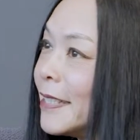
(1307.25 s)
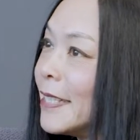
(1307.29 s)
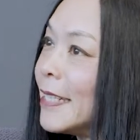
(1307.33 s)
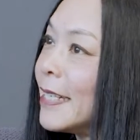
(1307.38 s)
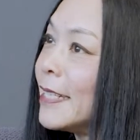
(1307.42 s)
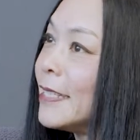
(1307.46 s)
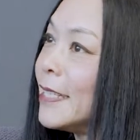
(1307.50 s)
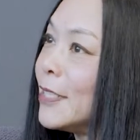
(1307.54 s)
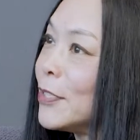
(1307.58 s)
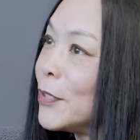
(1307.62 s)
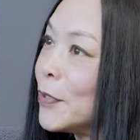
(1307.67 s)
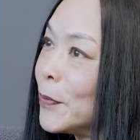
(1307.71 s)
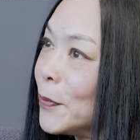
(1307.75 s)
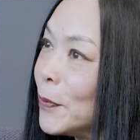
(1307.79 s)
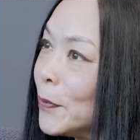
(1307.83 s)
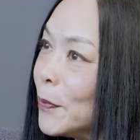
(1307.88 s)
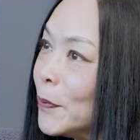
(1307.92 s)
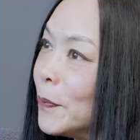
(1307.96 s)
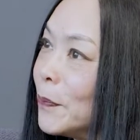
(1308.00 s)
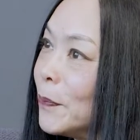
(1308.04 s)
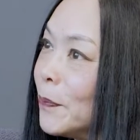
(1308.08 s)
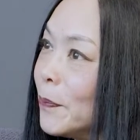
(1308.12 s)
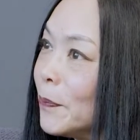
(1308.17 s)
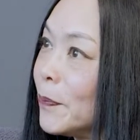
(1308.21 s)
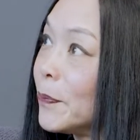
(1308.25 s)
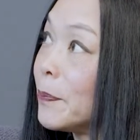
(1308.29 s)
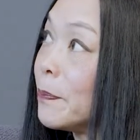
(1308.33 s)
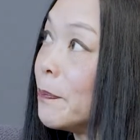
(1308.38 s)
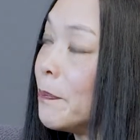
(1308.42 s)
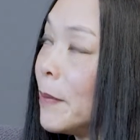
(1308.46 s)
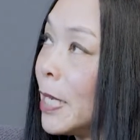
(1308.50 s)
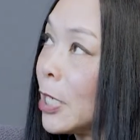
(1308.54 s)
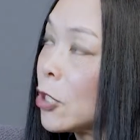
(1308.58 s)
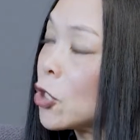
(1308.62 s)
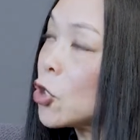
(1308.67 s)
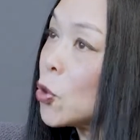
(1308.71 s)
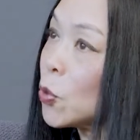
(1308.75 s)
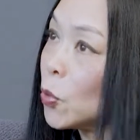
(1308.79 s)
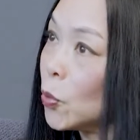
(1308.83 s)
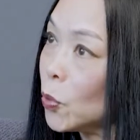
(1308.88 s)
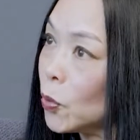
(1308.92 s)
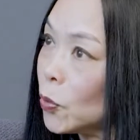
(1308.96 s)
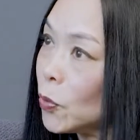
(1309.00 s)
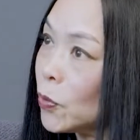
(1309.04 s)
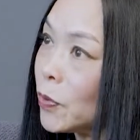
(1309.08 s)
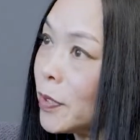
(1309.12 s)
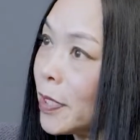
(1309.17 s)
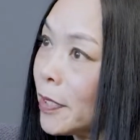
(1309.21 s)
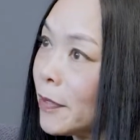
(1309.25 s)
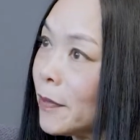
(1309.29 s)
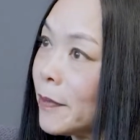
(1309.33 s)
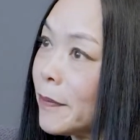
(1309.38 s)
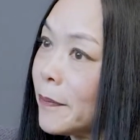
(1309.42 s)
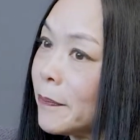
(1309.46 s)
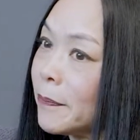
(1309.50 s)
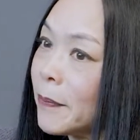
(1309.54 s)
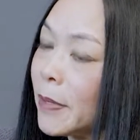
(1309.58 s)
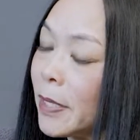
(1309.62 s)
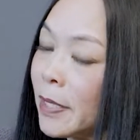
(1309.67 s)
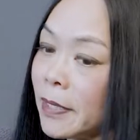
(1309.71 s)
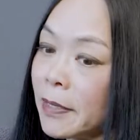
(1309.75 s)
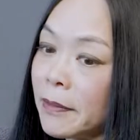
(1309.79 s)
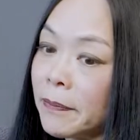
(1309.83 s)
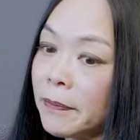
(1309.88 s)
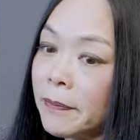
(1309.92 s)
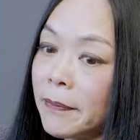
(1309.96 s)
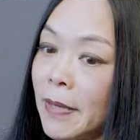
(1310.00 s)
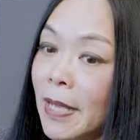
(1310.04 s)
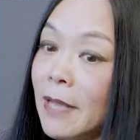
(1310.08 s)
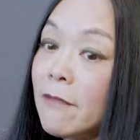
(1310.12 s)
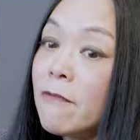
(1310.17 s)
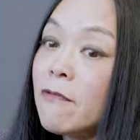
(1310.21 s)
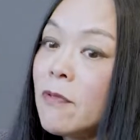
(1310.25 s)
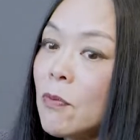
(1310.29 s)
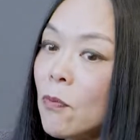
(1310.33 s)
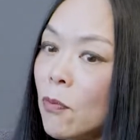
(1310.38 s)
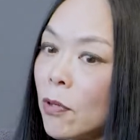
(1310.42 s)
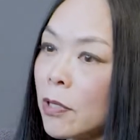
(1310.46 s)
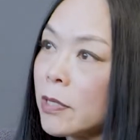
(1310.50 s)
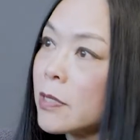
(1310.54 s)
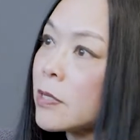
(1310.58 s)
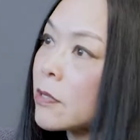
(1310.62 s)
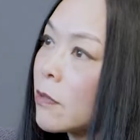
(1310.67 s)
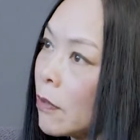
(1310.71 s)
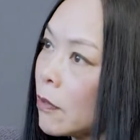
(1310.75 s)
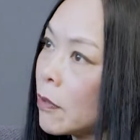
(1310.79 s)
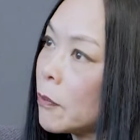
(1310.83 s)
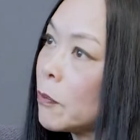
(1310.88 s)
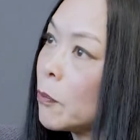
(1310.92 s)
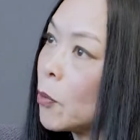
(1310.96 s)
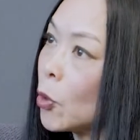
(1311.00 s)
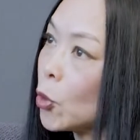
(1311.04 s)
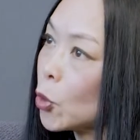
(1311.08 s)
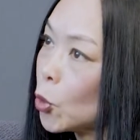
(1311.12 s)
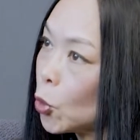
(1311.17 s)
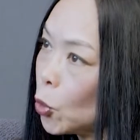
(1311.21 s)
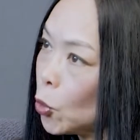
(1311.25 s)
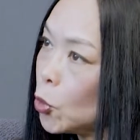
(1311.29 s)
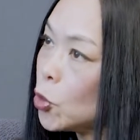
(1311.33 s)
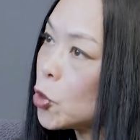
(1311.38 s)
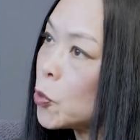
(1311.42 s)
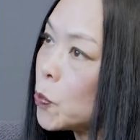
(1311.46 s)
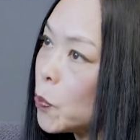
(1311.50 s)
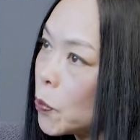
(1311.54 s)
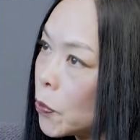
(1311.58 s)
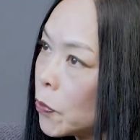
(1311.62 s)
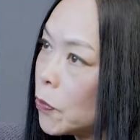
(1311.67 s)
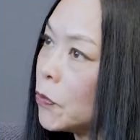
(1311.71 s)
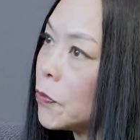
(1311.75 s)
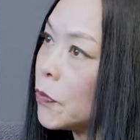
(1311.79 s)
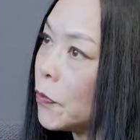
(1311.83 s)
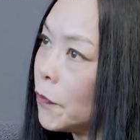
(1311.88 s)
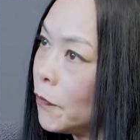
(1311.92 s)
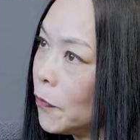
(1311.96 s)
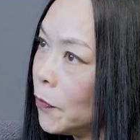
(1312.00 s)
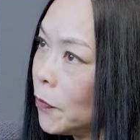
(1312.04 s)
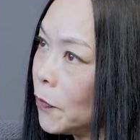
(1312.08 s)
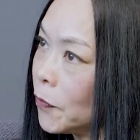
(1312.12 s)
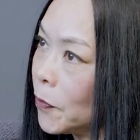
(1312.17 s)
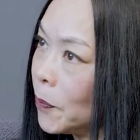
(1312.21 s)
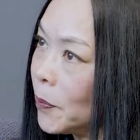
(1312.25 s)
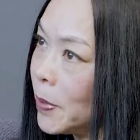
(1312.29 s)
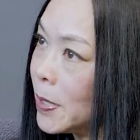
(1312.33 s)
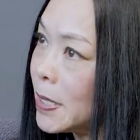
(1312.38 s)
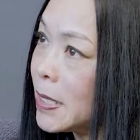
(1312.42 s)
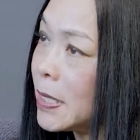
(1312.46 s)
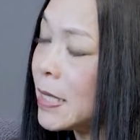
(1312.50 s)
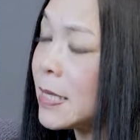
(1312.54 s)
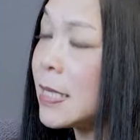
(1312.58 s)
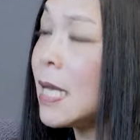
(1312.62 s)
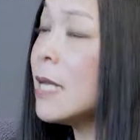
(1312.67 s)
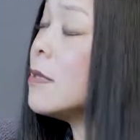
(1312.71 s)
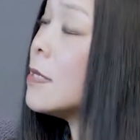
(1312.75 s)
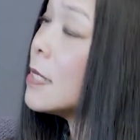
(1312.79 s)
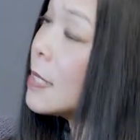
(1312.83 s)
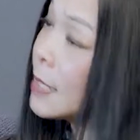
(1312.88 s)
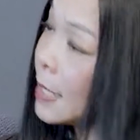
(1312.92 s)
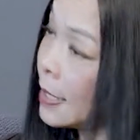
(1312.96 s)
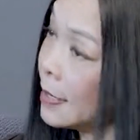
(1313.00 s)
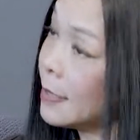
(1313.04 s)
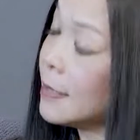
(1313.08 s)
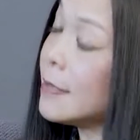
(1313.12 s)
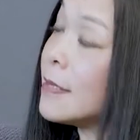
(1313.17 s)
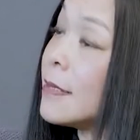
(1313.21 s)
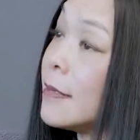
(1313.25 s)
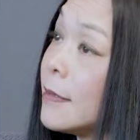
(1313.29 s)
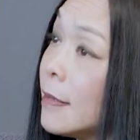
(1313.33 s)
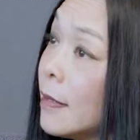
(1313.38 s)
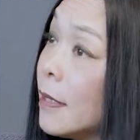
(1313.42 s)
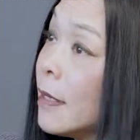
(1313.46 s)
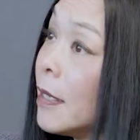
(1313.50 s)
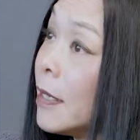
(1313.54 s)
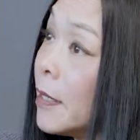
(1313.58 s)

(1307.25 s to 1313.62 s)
I need to make sure that everyone's got a good broad view of the business, understands